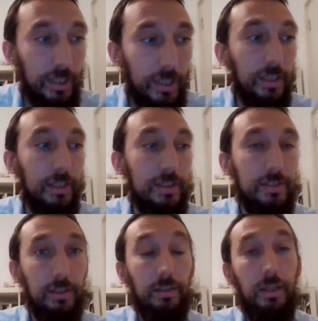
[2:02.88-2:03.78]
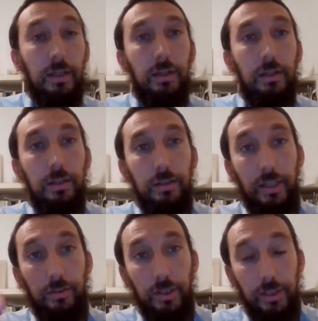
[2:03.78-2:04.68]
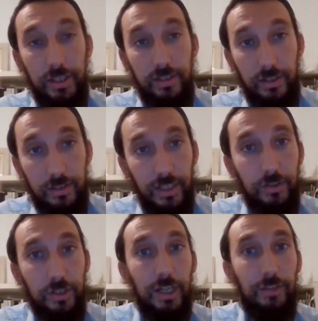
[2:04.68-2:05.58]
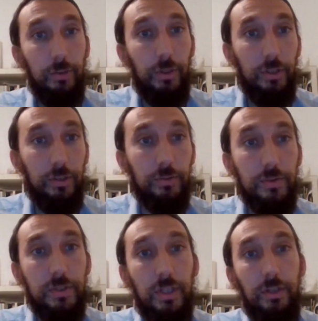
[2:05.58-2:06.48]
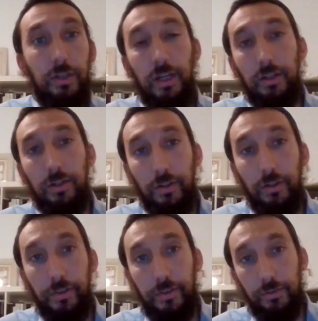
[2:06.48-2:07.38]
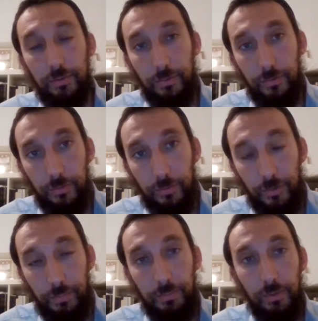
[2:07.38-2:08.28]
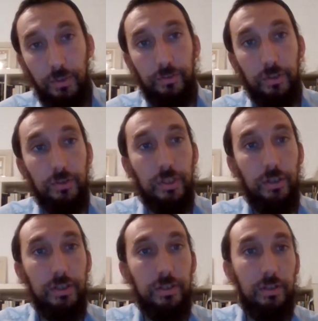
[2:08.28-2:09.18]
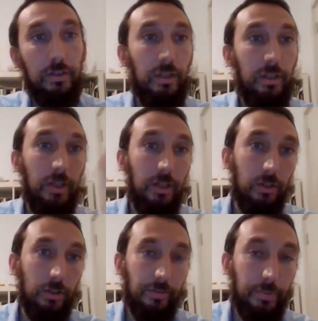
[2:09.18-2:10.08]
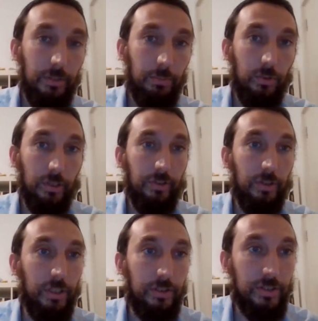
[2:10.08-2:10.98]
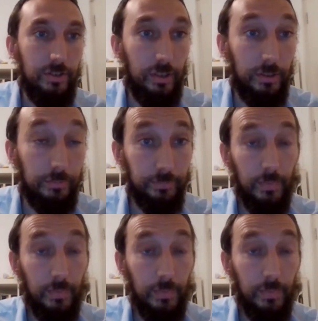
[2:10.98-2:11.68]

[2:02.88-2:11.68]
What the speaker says: getting at is that there's a distinction that everyone knows. There are halachot for people who live in Chutz Laretz and halachot for people who live here in Eretz Yisrael.